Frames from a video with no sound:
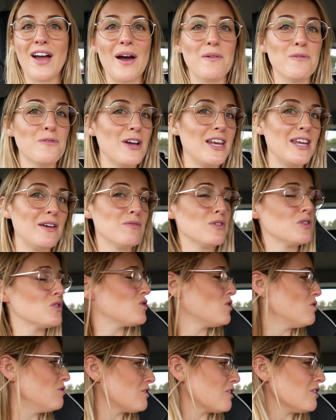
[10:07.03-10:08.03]
and Winnie was
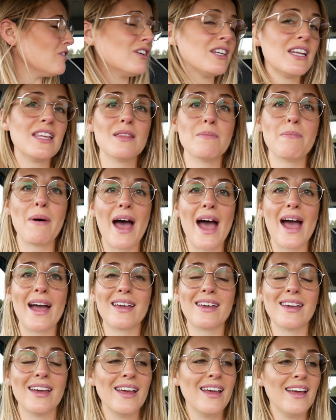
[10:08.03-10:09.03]
so good in the back.
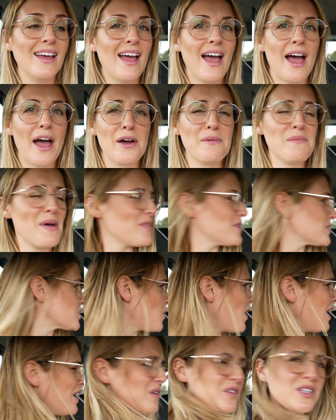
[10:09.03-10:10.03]
And there's
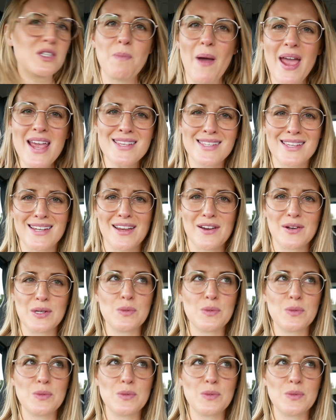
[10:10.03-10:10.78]
quite a lot of space in here as